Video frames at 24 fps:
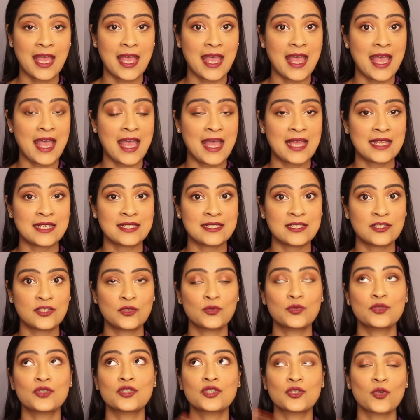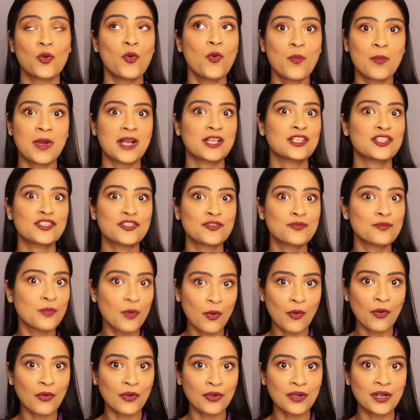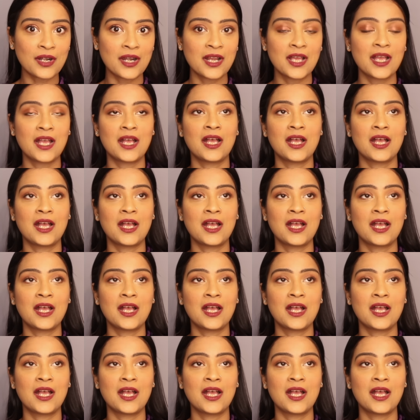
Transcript: and do so much more.